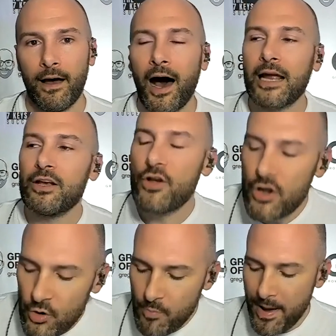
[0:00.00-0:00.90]
I
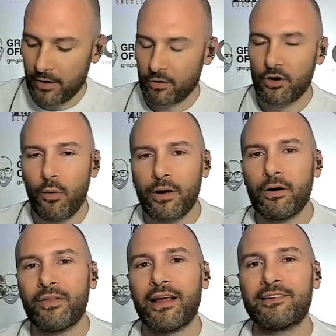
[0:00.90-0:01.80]
knew better. Going
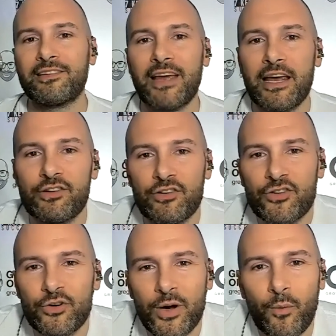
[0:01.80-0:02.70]
on that stage and
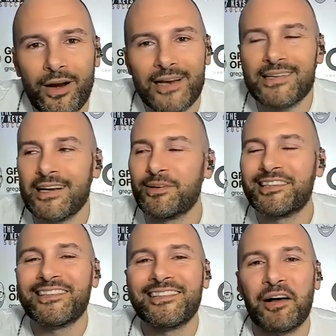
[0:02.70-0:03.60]
doing what I did, it was
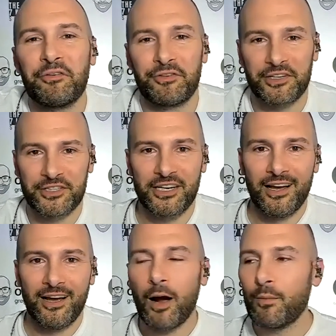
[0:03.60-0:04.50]
selfish.
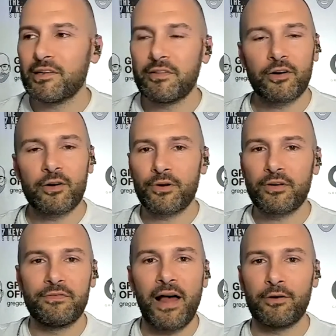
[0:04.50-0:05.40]
I wasn't there to
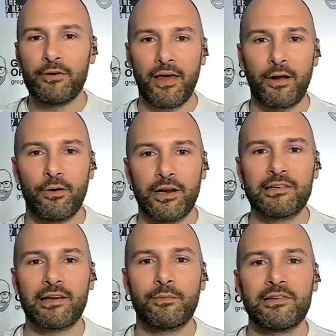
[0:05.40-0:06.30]
bring value to that
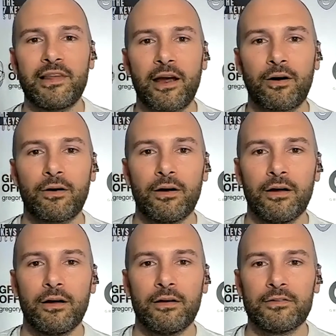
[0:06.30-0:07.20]
audience. I was there
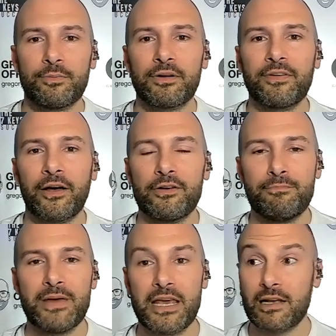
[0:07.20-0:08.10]
to bring value to
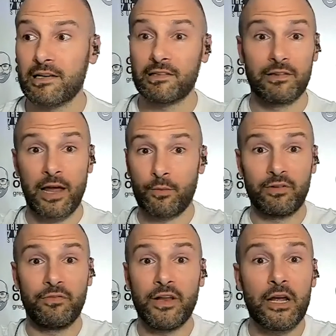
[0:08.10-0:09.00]
me because there
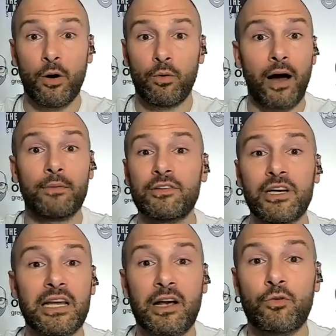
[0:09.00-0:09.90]
was video. I was going
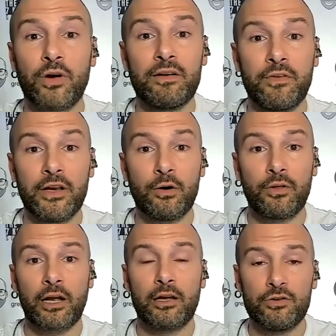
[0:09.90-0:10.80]
to get great video
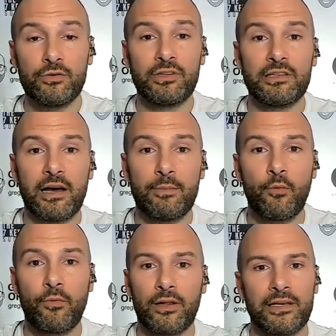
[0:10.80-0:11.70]
that I could use in a demo reel.